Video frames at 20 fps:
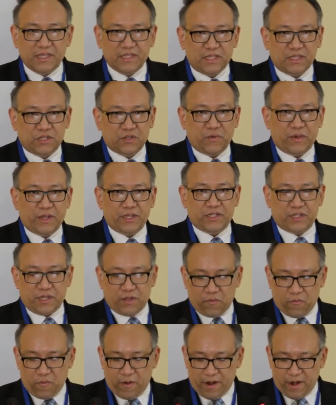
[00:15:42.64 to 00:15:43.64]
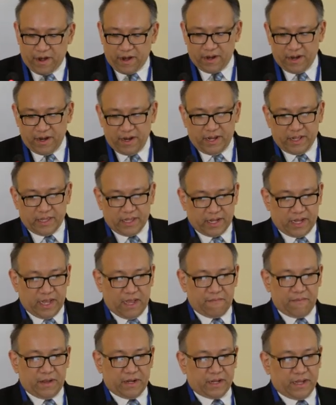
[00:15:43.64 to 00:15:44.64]
situation where the
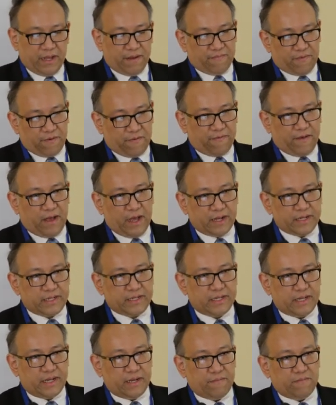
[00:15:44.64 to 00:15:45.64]
government can provide